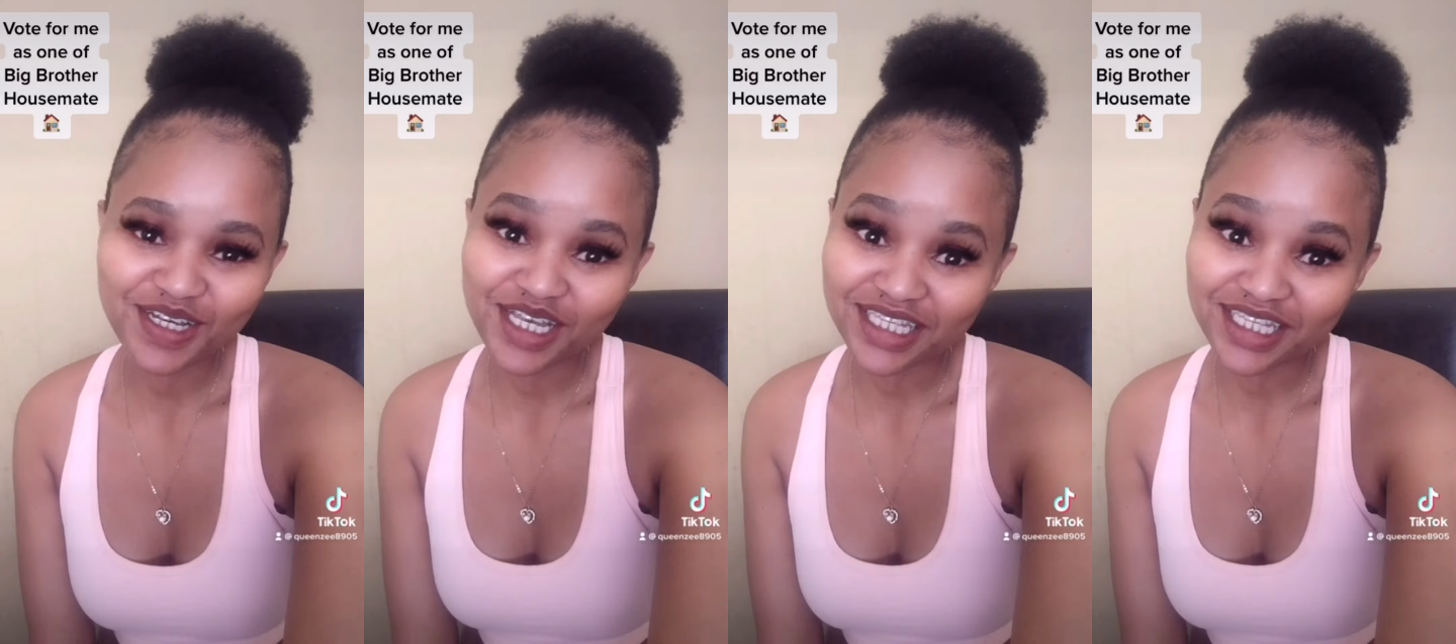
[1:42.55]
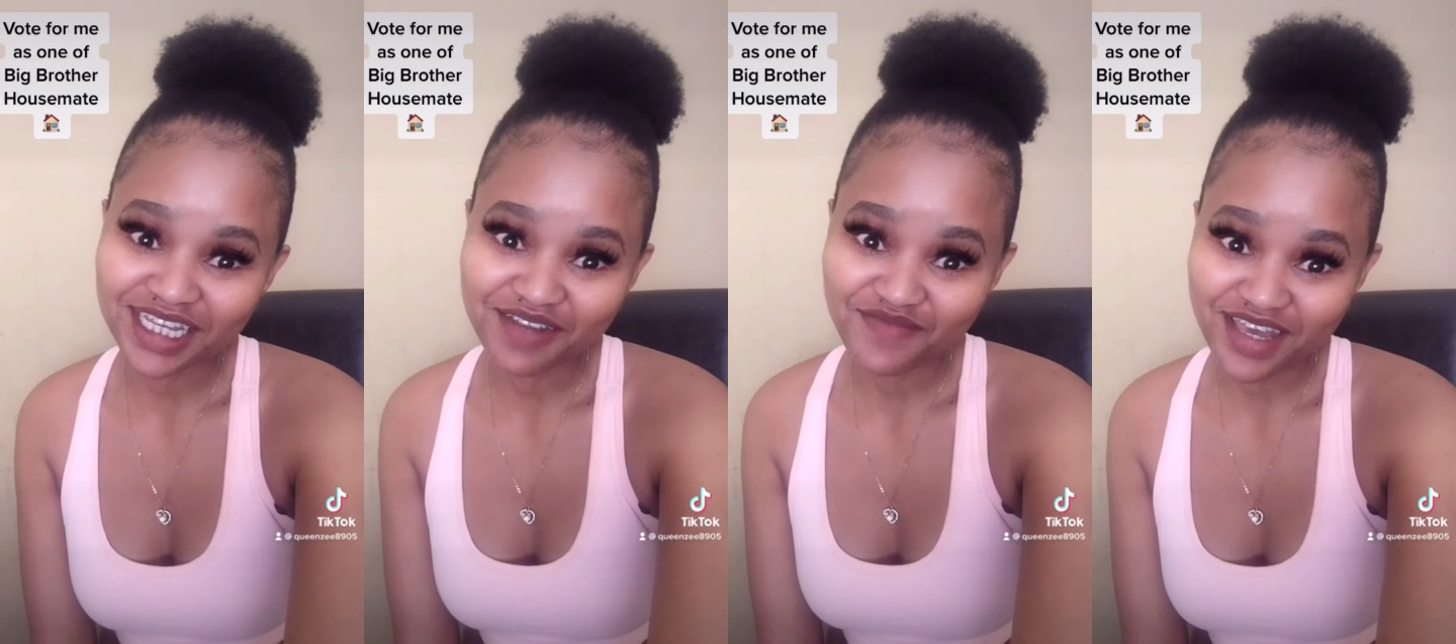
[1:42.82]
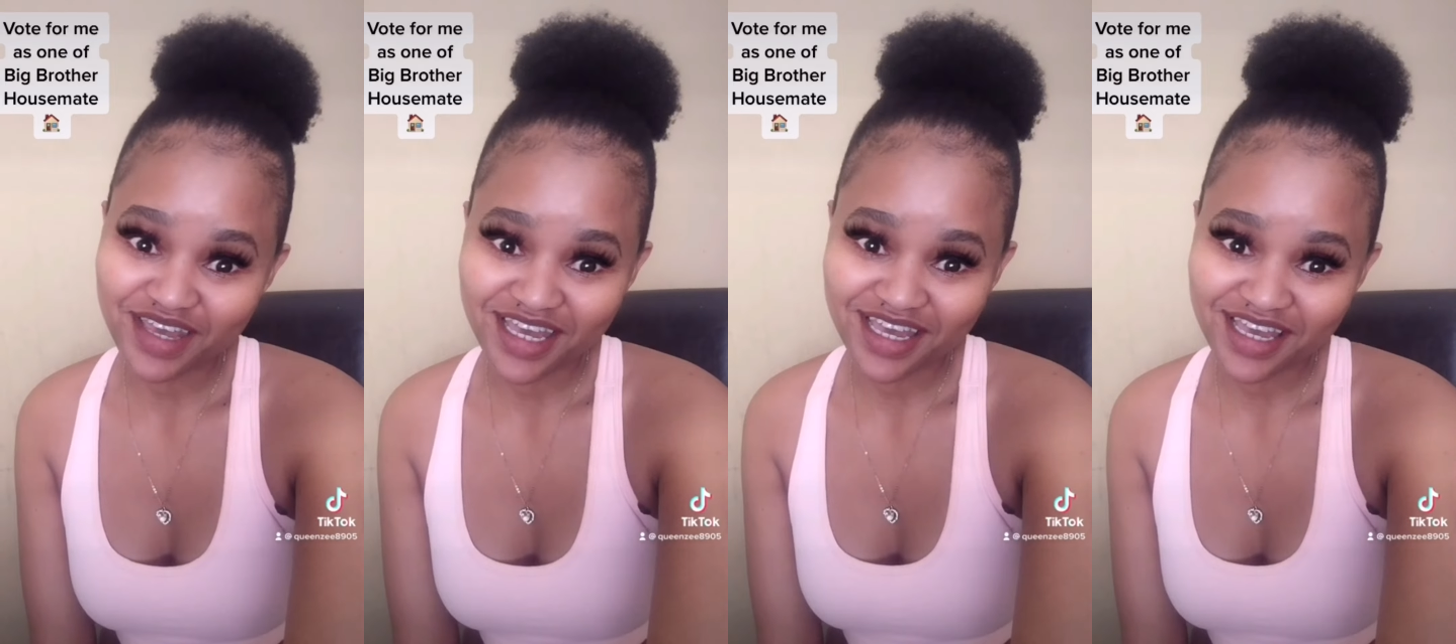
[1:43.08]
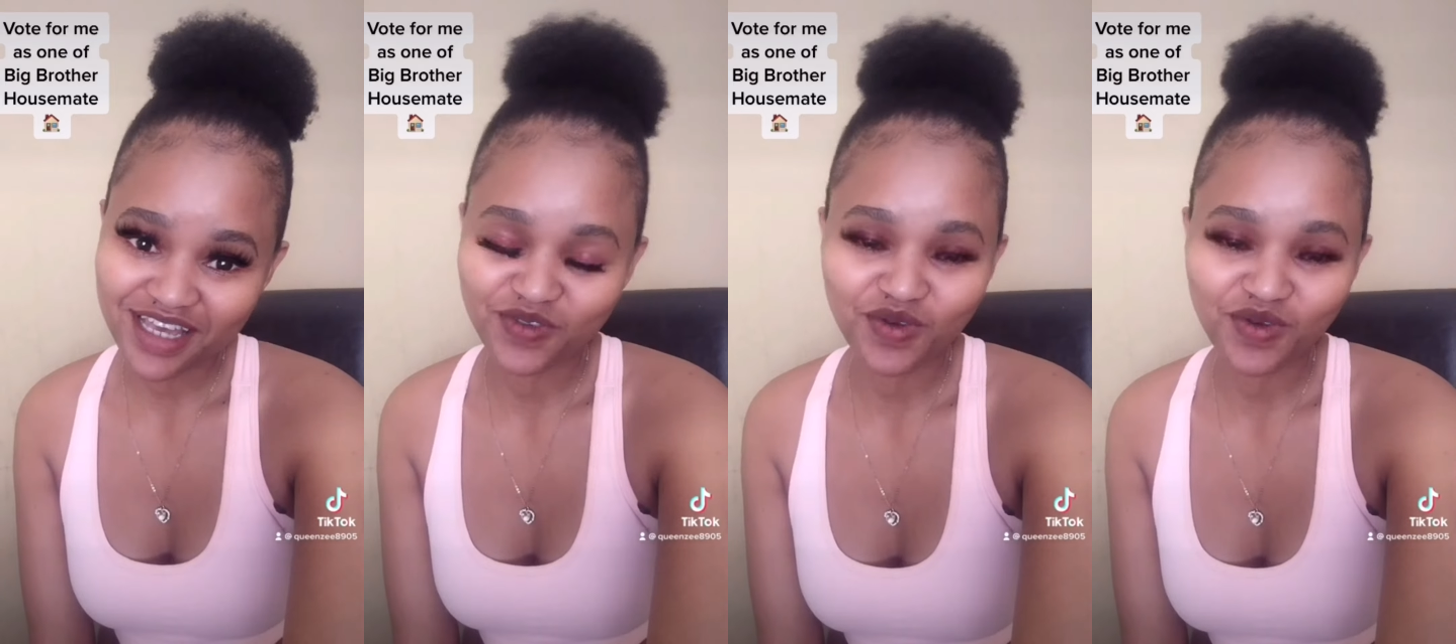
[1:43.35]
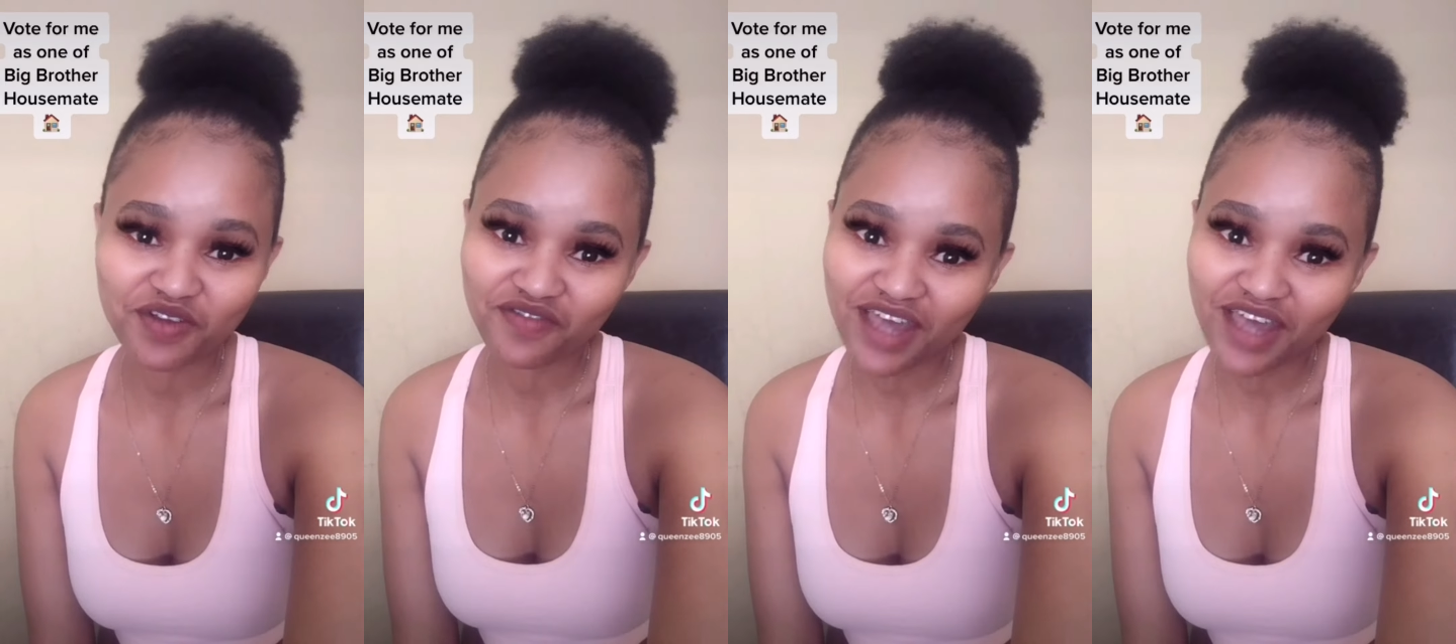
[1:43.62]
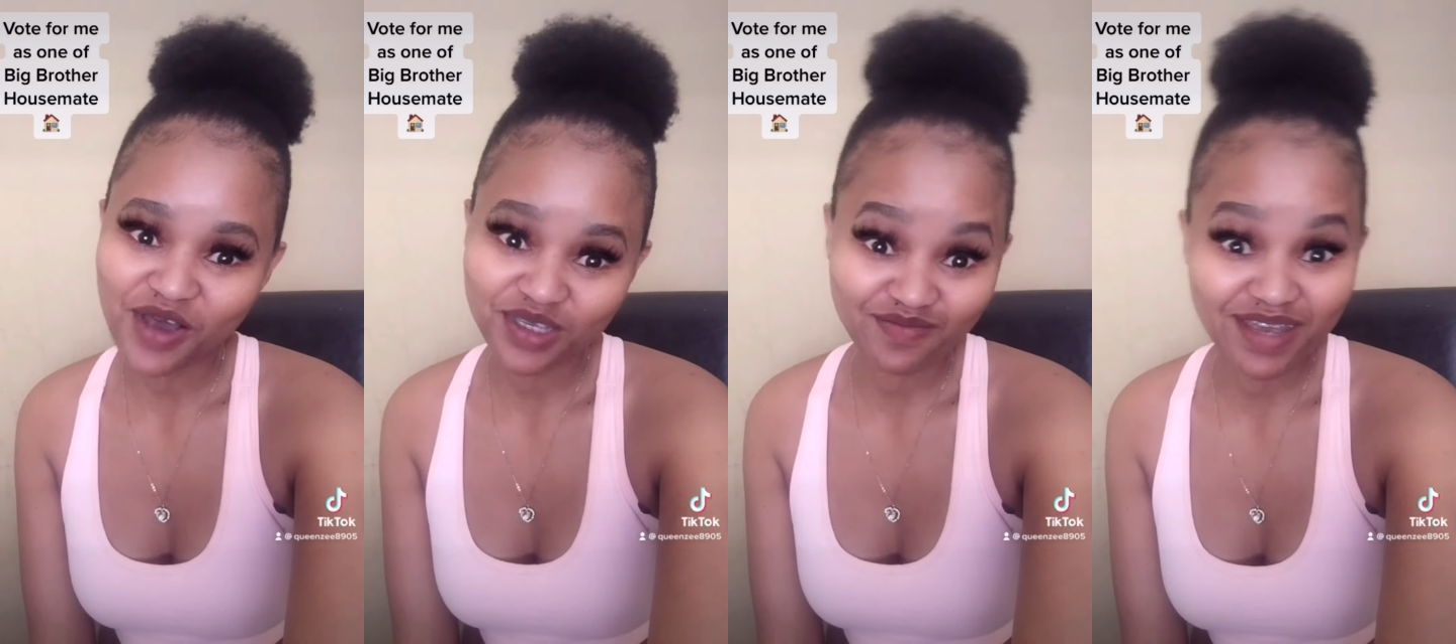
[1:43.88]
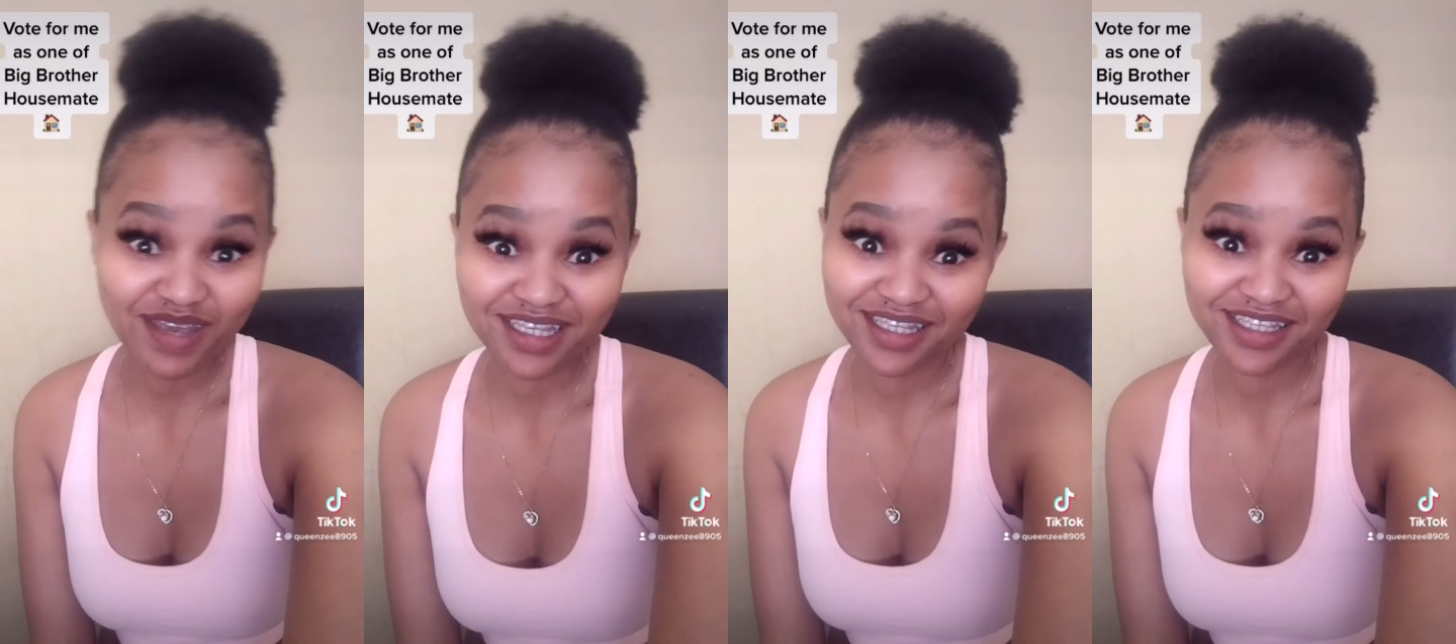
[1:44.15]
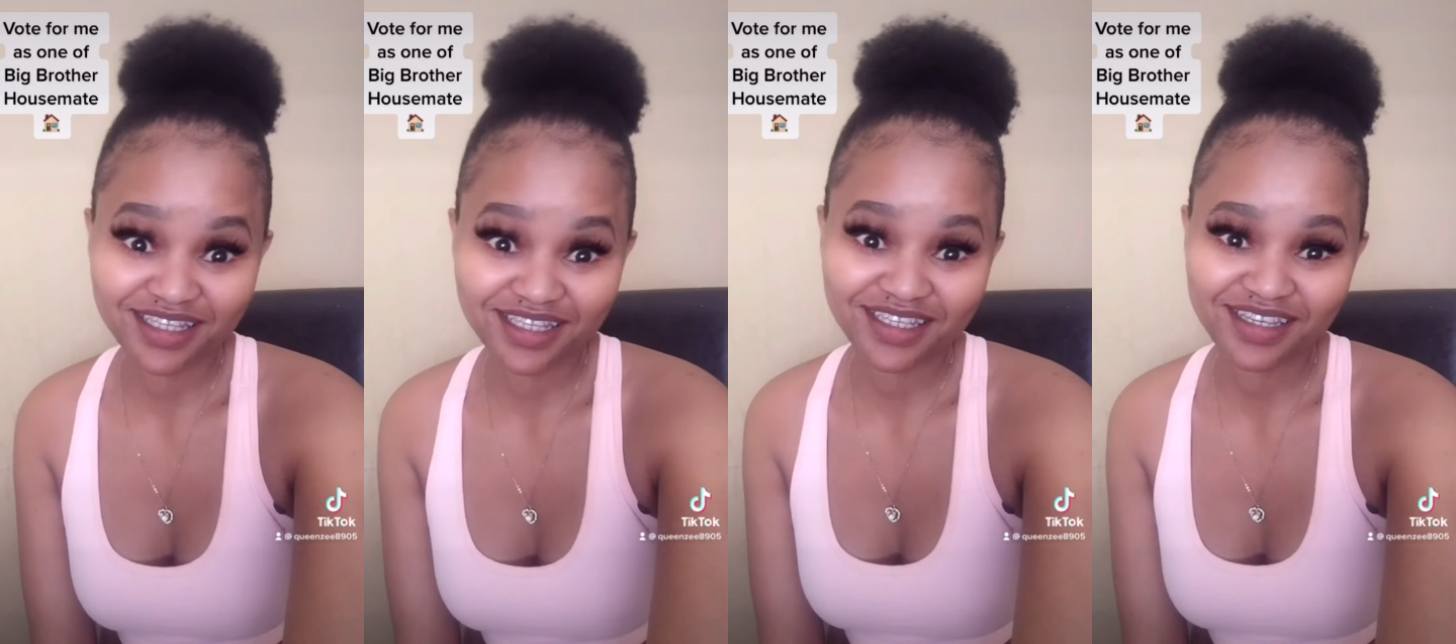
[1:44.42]
consider me as one of the
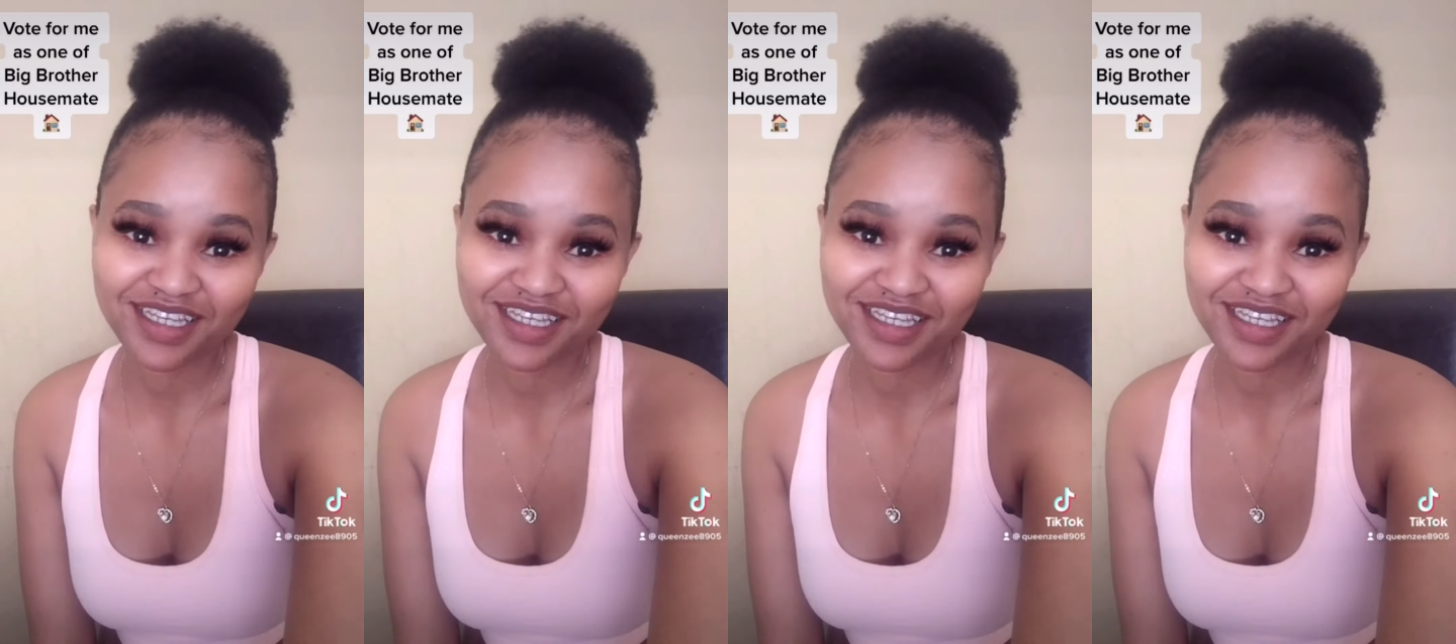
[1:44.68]
housemates,